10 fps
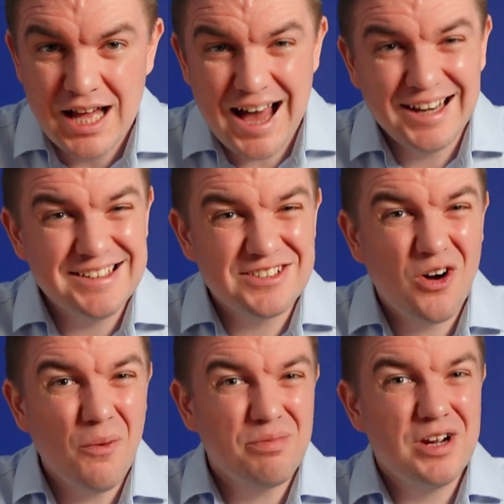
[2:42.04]
And it's
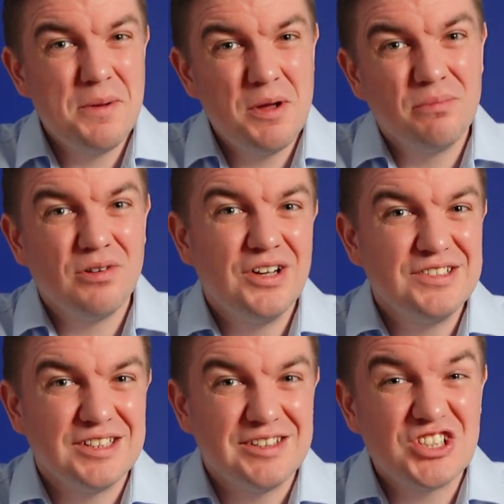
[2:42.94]
got premium
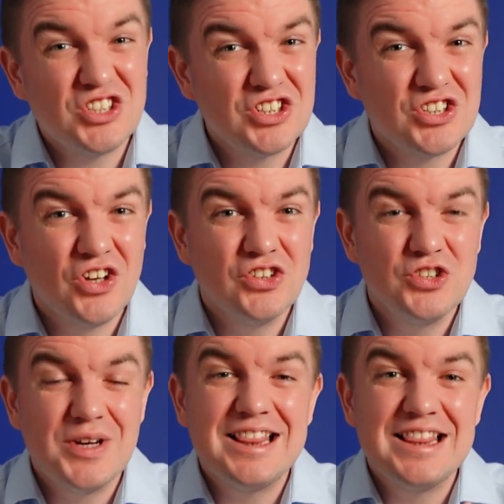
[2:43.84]
pricing. It's going to cost
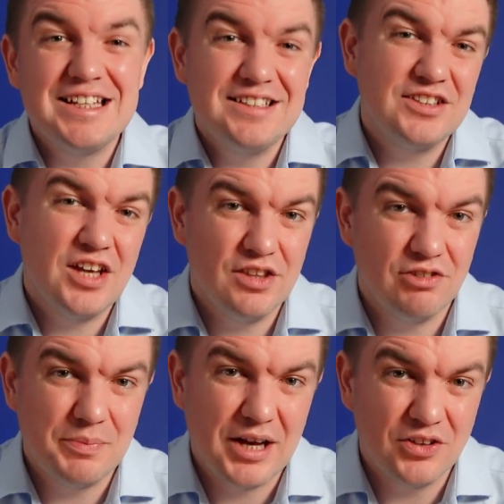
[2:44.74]
you at least
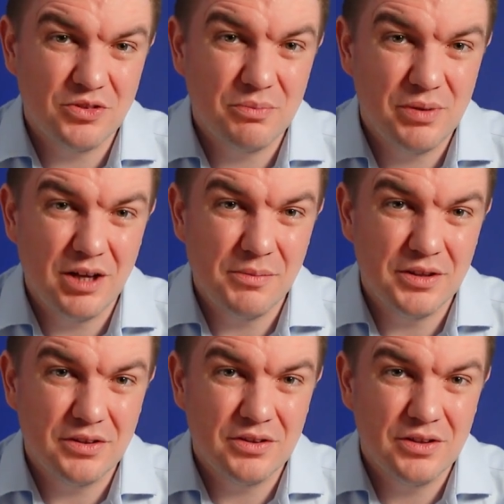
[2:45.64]
£33 per month.